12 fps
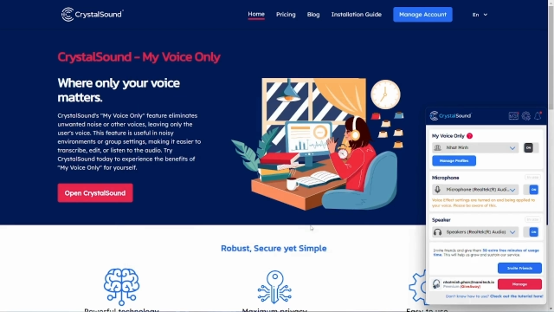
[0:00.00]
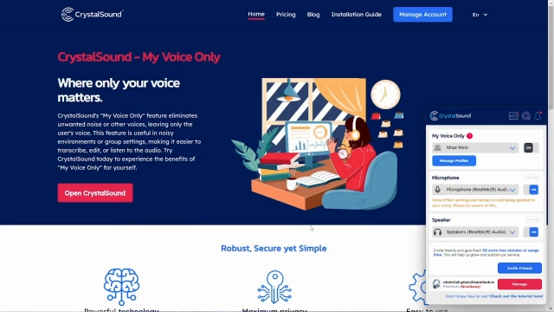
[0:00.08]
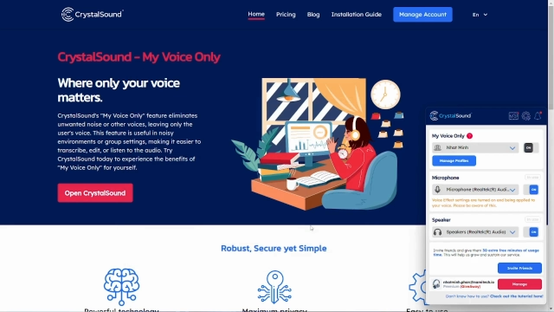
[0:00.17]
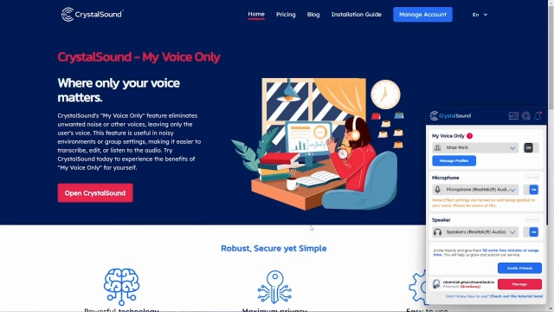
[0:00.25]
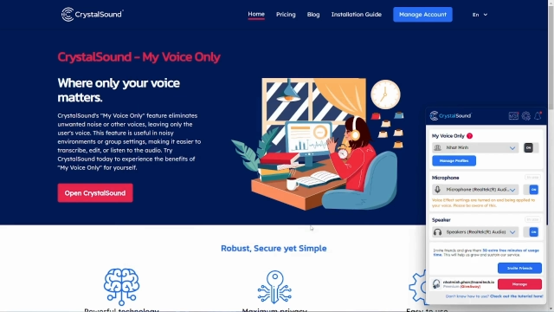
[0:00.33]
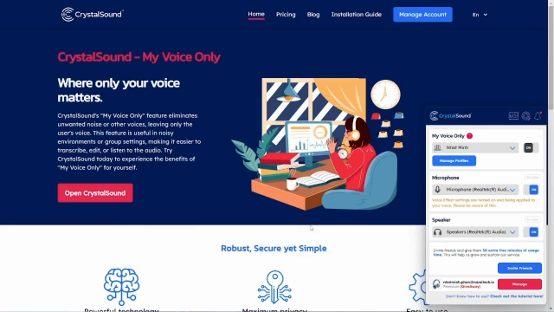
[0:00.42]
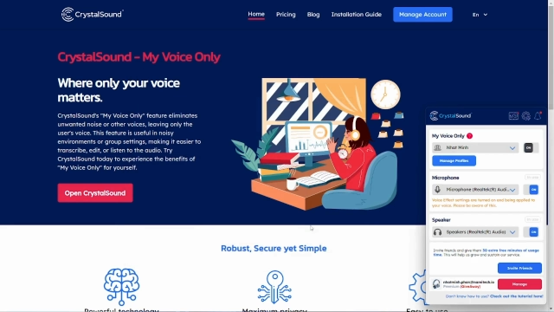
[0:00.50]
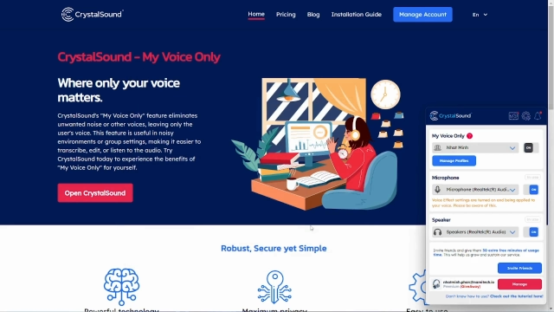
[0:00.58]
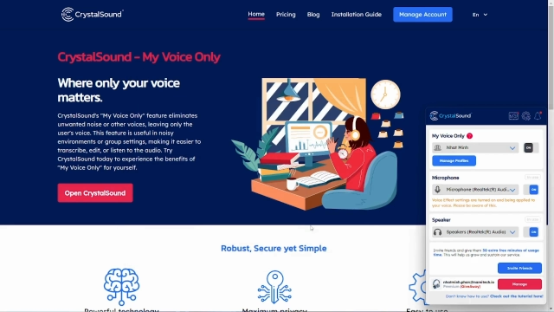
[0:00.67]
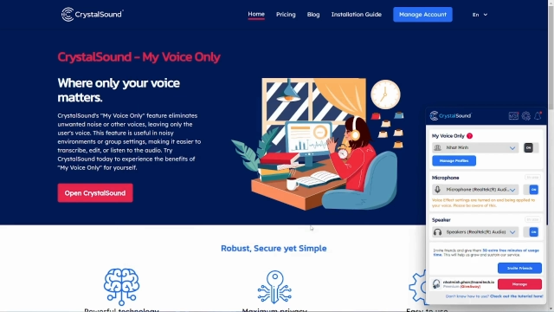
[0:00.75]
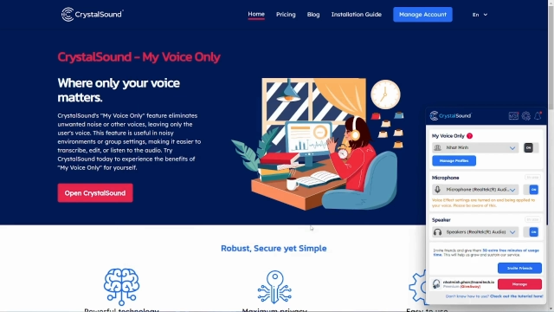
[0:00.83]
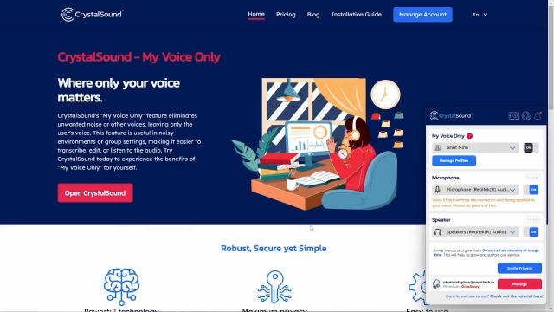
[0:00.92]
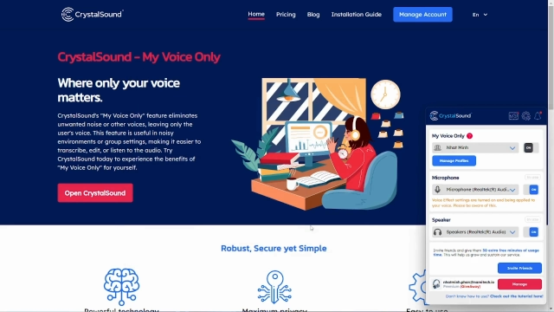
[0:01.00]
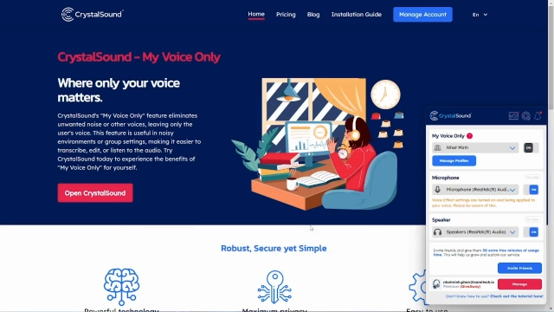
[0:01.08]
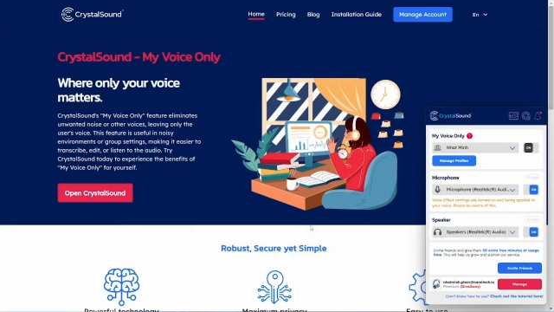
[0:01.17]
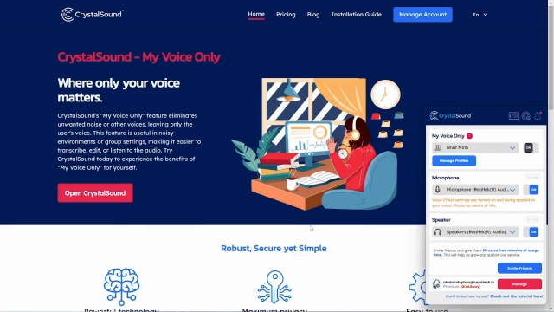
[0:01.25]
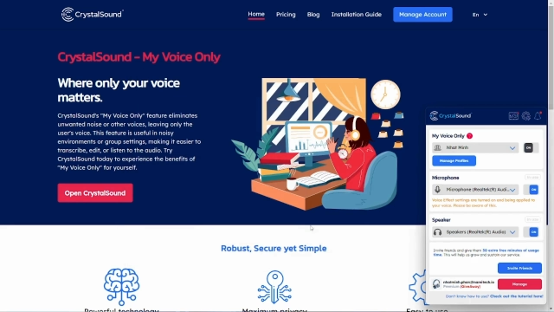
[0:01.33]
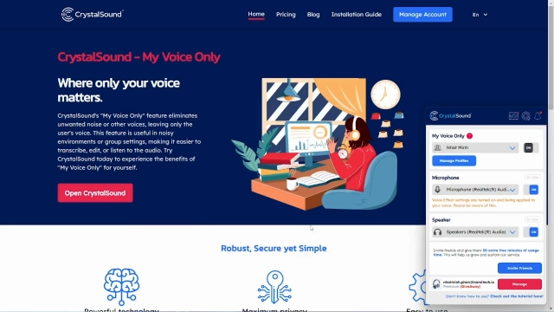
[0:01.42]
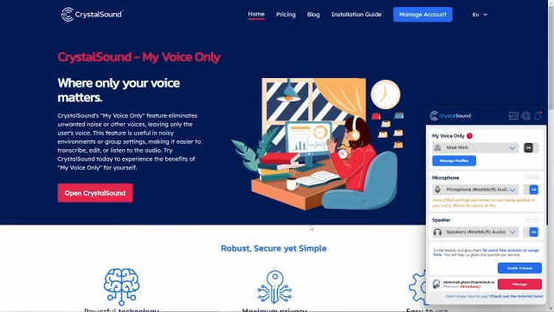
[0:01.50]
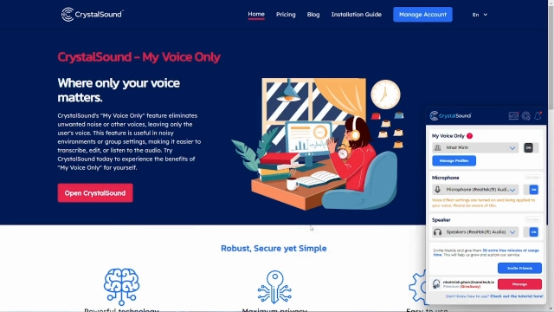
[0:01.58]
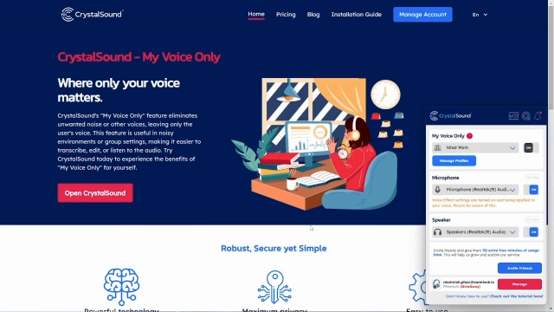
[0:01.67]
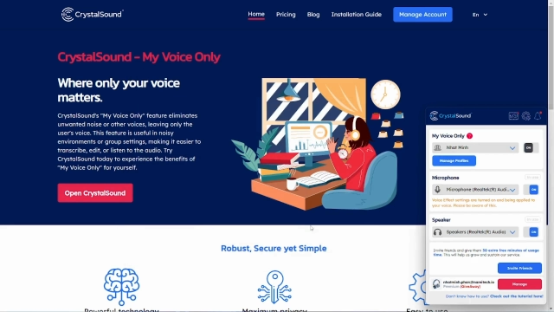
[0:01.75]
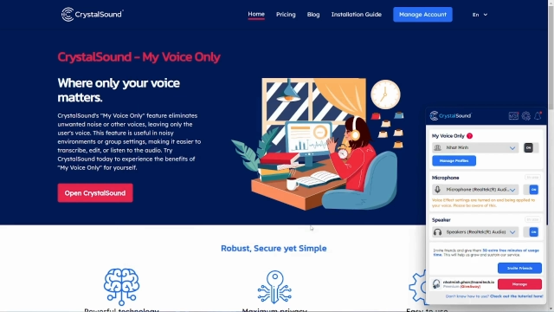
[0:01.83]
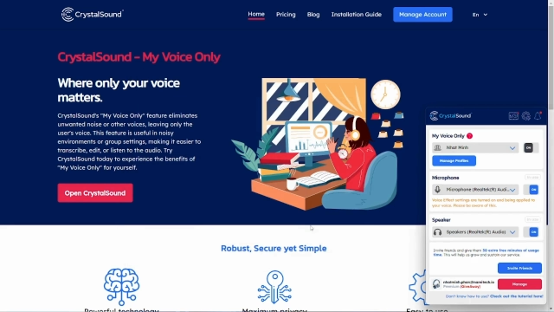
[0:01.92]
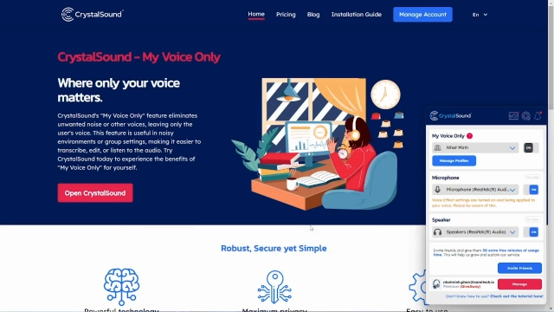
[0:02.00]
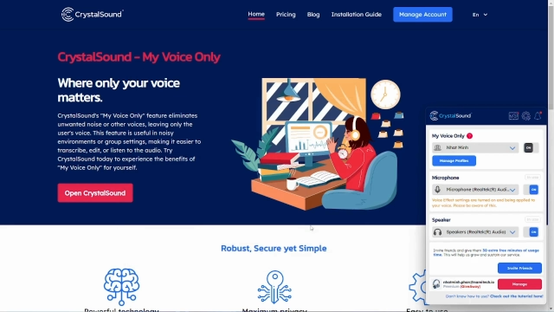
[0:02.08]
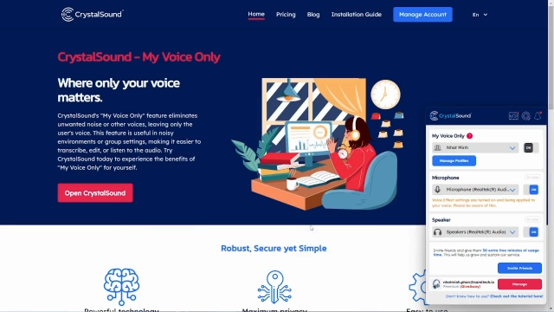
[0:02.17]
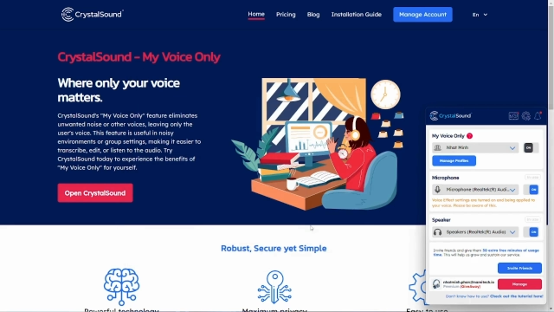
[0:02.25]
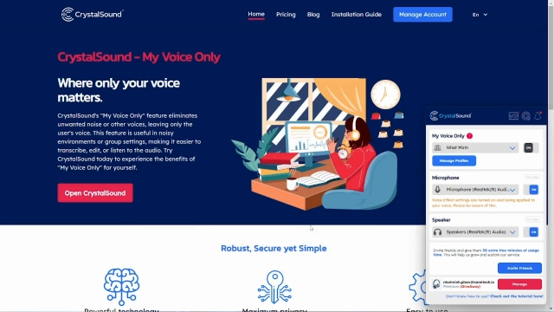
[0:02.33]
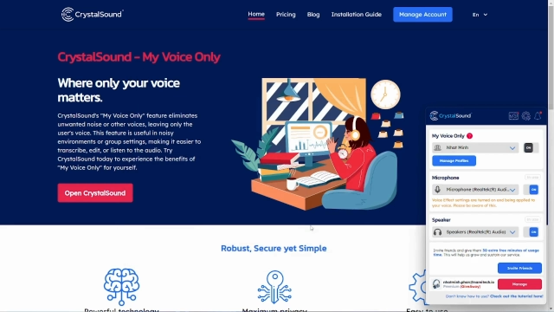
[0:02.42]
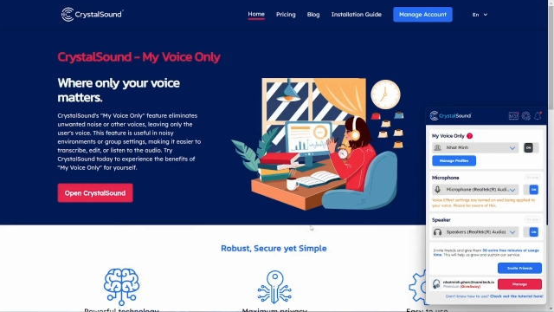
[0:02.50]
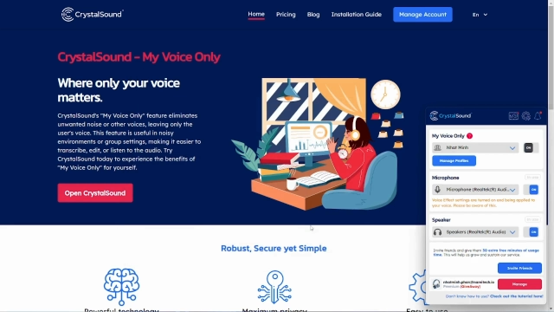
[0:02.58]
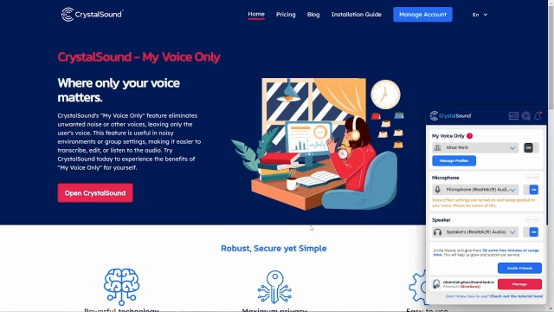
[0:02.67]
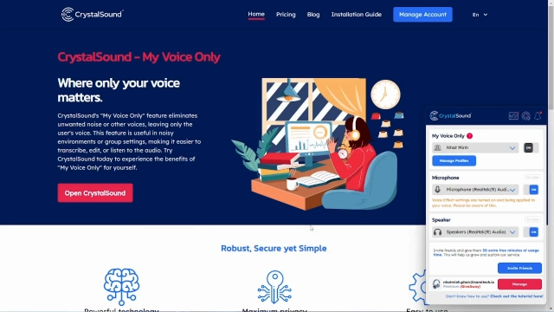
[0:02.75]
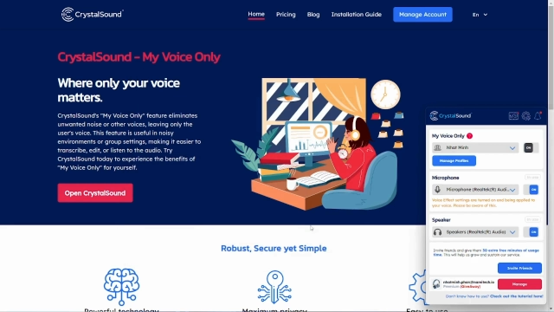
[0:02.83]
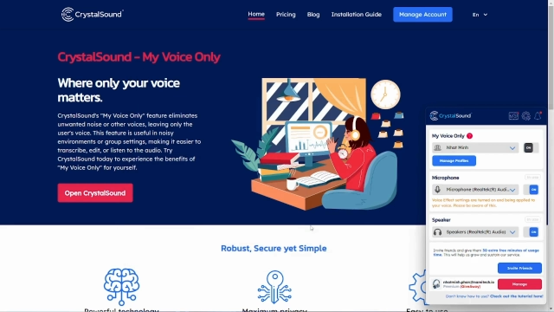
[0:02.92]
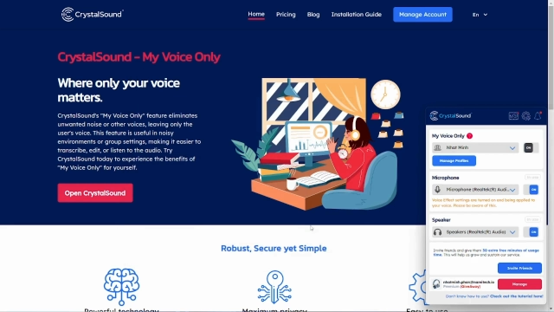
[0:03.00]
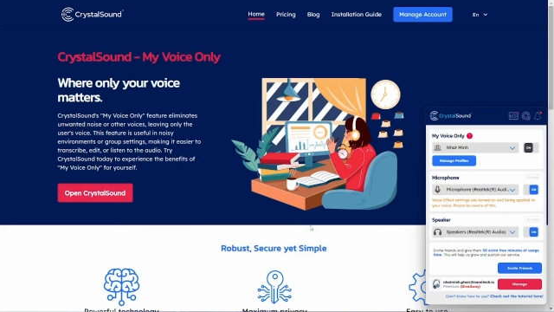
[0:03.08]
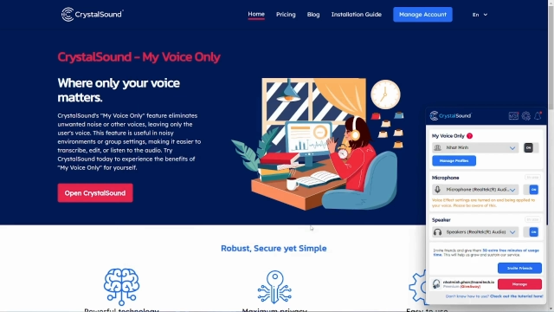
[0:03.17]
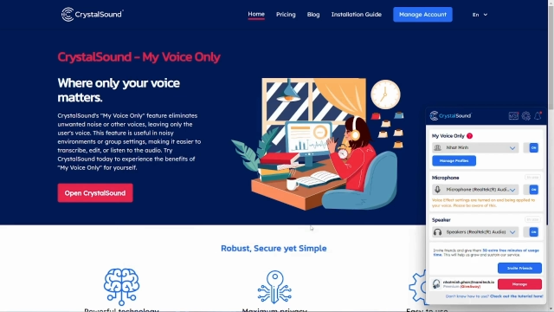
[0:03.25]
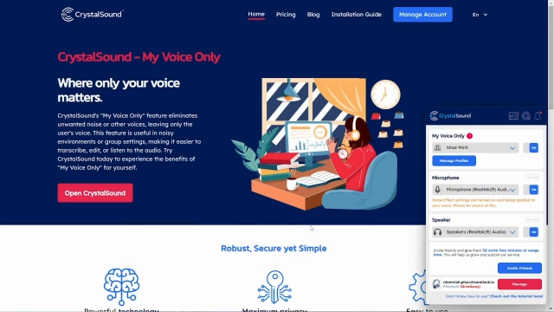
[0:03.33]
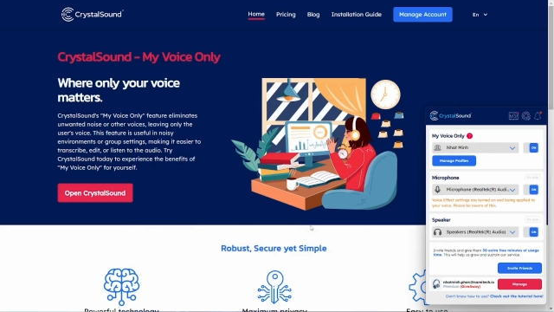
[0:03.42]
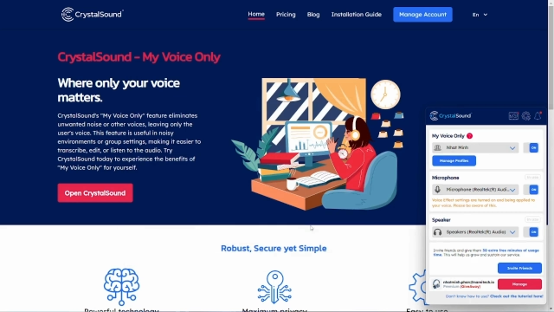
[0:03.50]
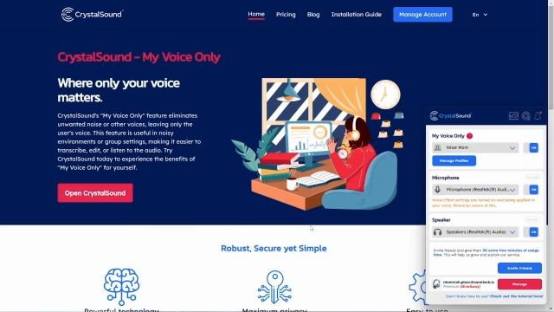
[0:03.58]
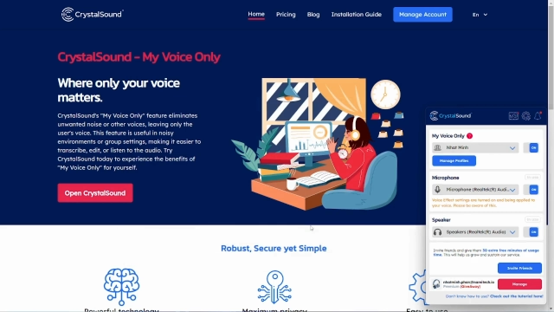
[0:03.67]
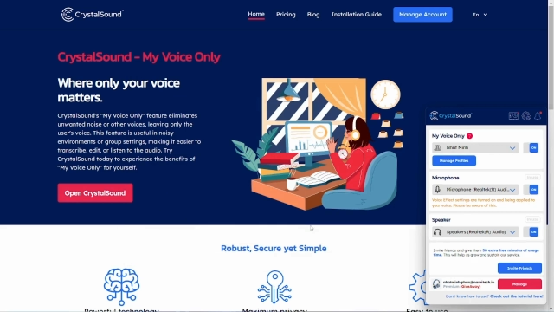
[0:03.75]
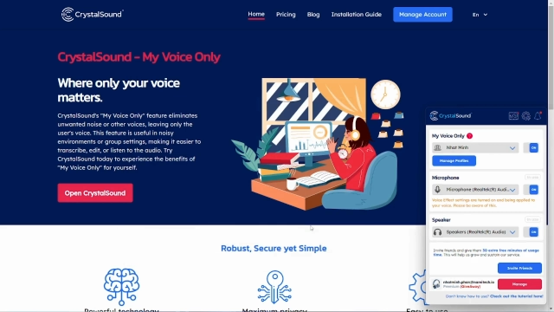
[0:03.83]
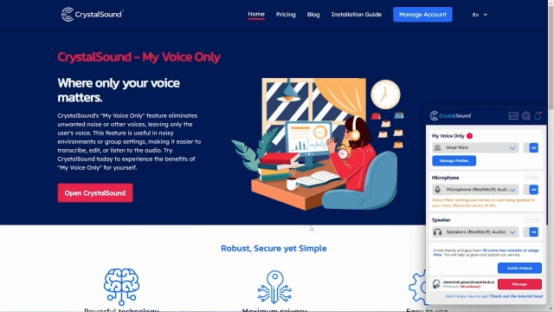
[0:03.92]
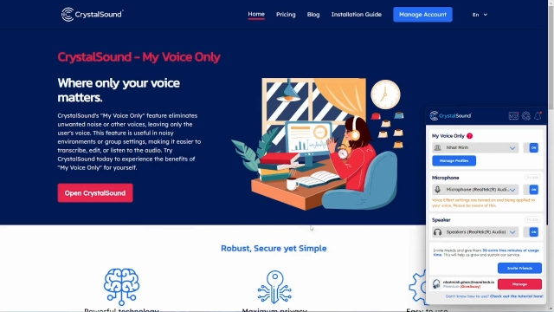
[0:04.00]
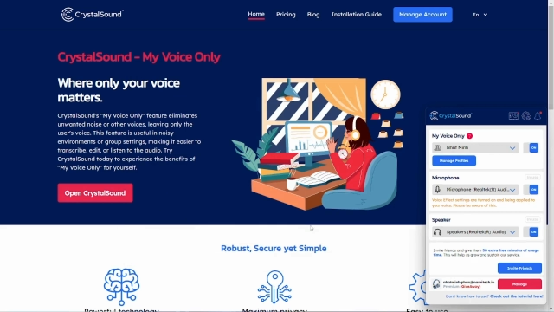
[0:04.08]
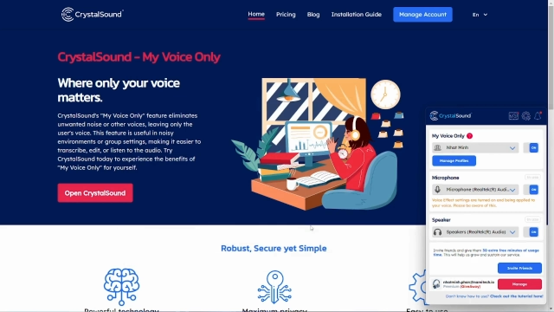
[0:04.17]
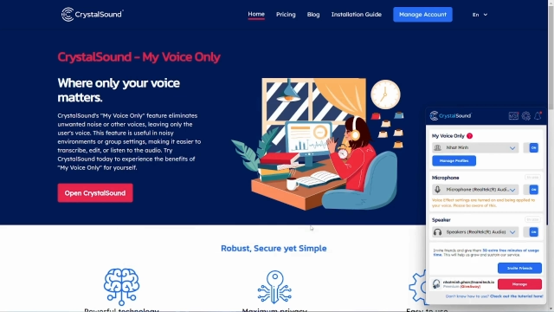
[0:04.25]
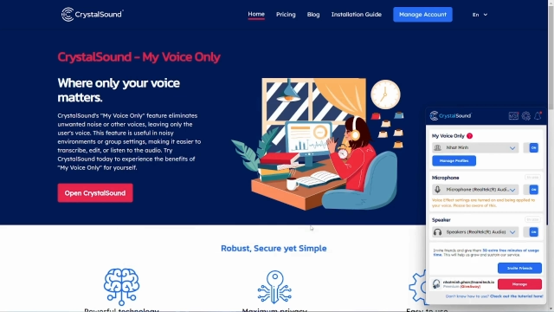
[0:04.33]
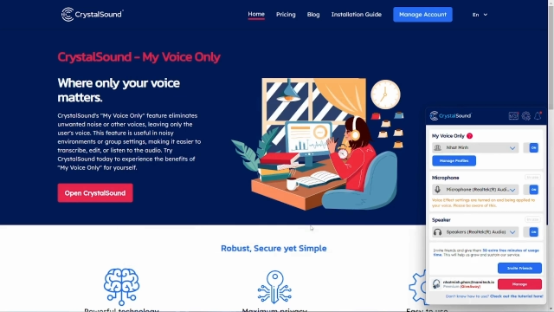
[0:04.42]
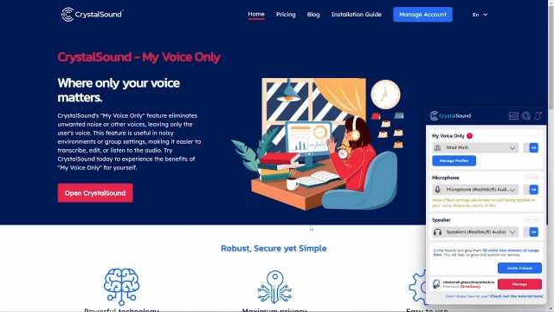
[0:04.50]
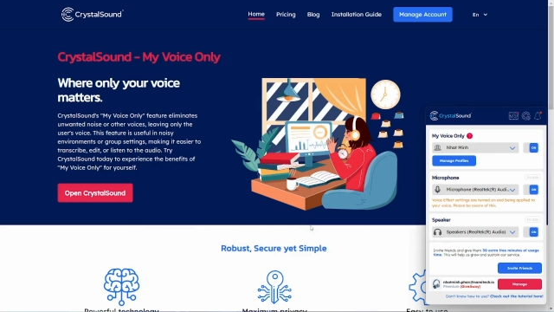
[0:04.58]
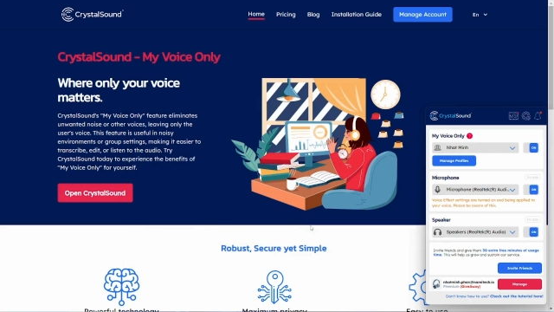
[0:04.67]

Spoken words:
(no speaker visible)